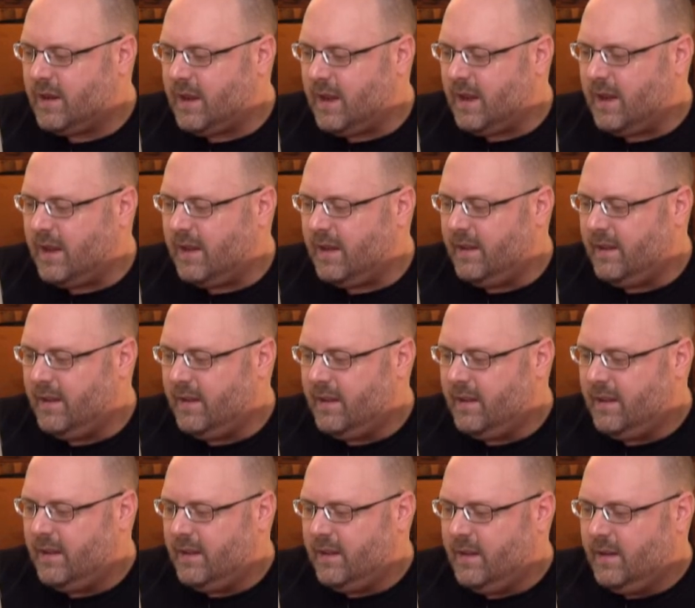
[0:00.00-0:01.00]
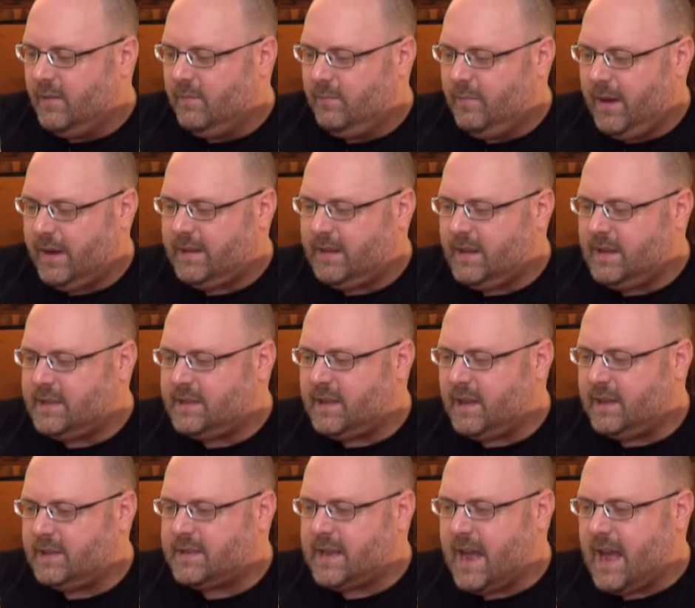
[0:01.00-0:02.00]
uh, pick these
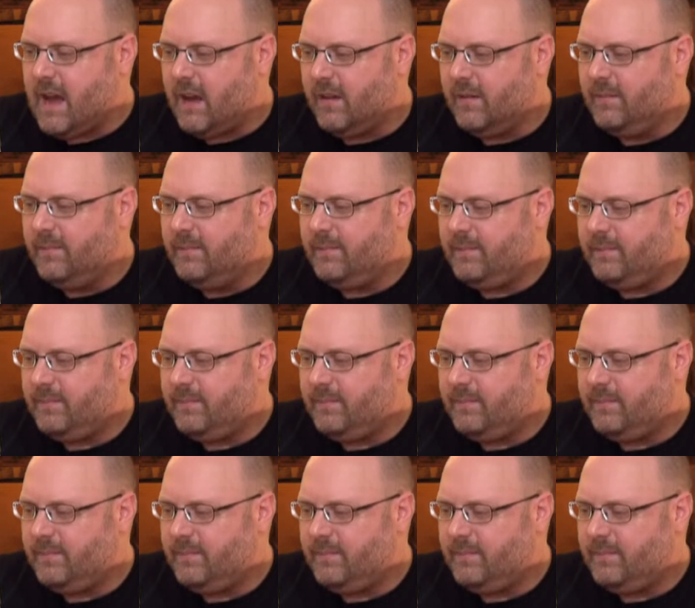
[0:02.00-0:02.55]
things out.